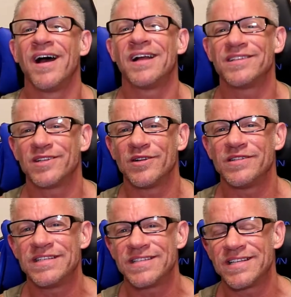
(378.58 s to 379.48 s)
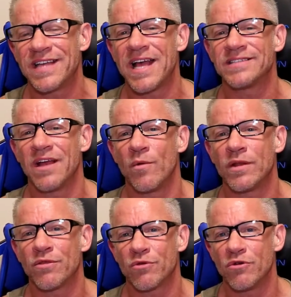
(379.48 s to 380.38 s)
I just learned these things as I
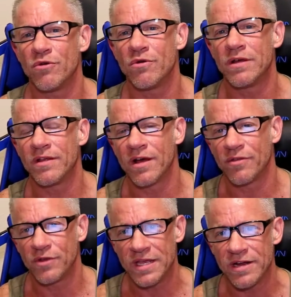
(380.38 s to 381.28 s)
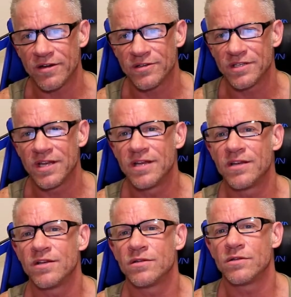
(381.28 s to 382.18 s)
went through the years,
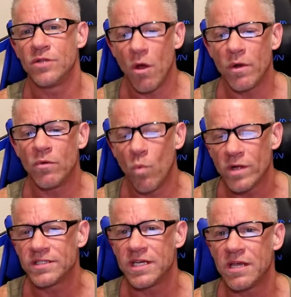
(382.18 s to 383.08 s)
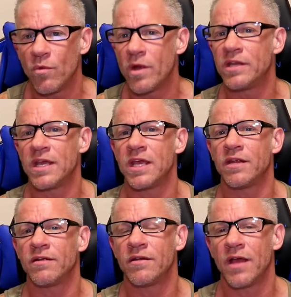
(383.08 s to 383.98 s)
knowing what to eat, when to
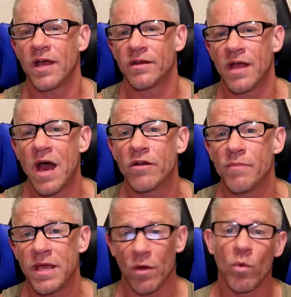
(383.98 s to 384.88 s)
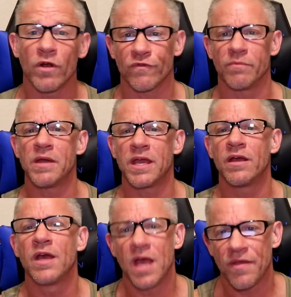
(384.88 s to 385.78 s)
eat, and how to make it work for me.
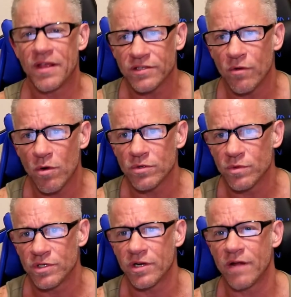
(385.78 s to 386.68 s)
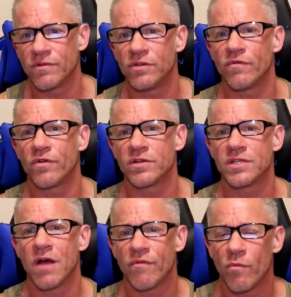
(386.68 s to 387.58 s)
And that's, of course, what you're going to have to do for
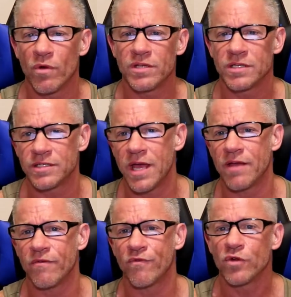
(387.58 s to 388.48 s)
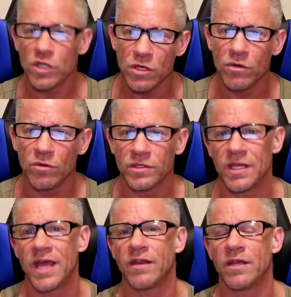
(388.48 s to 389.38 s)
yourself. What does it take for you to
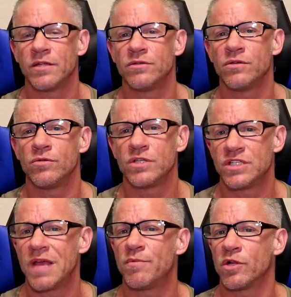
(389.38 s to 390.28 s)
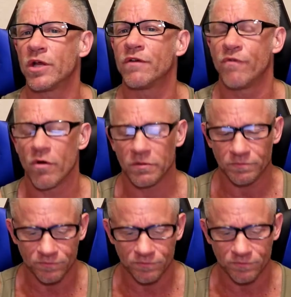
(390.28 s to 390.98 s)
get into the shape you're looking for?